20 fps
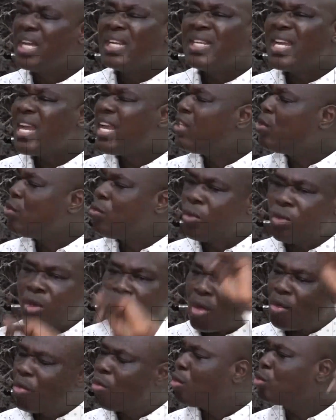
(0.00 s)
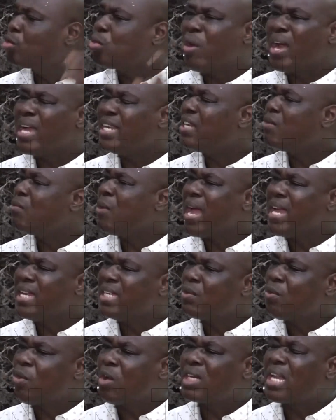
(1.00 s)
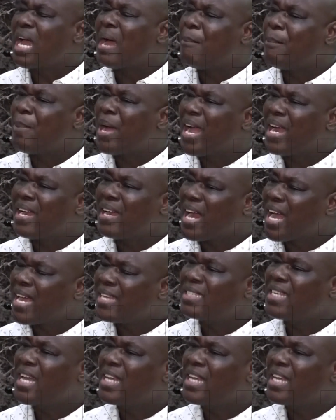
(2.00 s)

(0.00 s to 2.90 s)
then you will not go to anywhere in the world and buy rice